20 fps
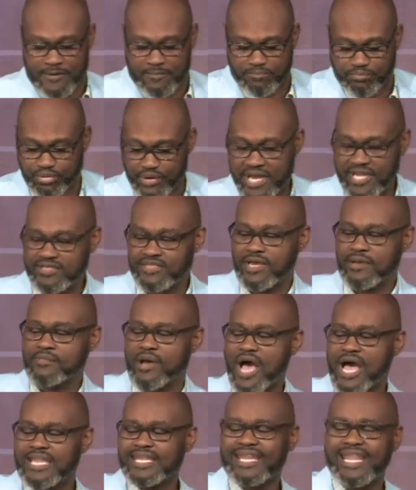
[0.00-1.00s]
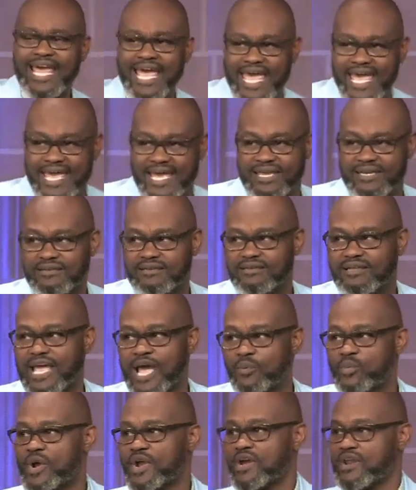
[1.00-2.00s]
bring them on land,
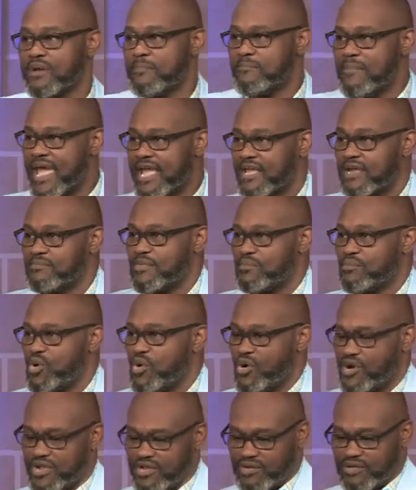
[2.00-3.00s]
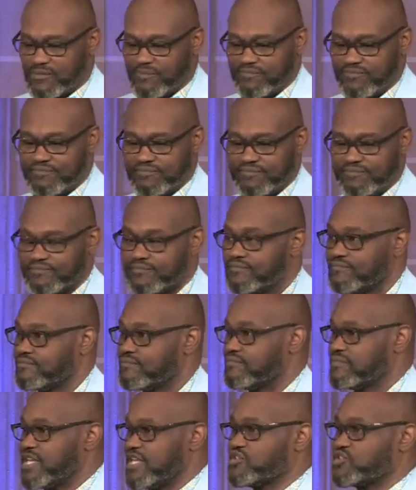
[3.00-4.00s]
and we're going to make a memorial.
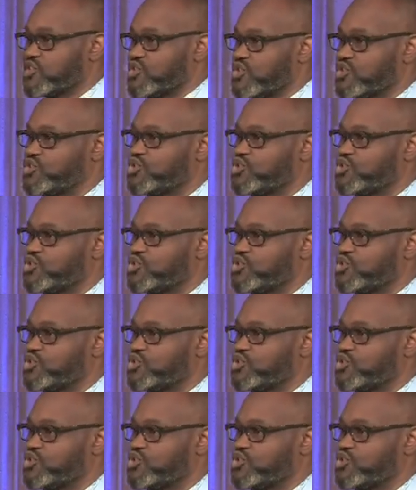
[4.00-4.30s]
These are your